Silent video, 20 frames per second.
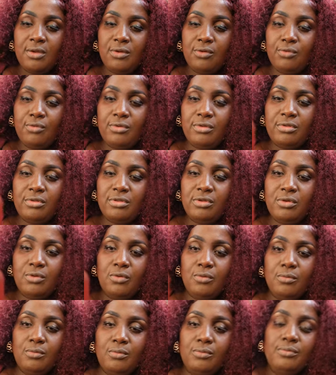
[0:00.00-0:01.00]

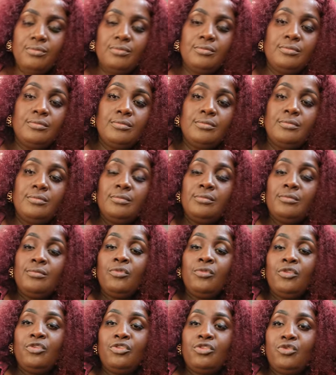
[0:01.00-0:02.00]
Perfume.
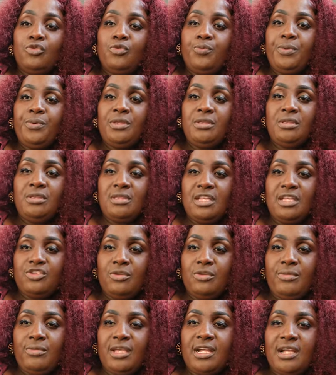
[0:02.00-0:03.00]
Stew peas is a
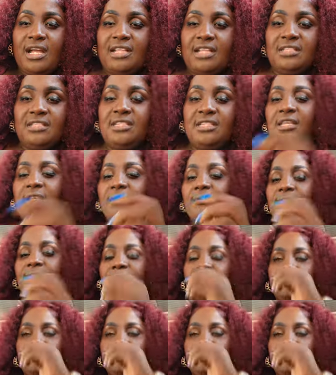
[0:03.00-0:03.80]
Jamaican thing.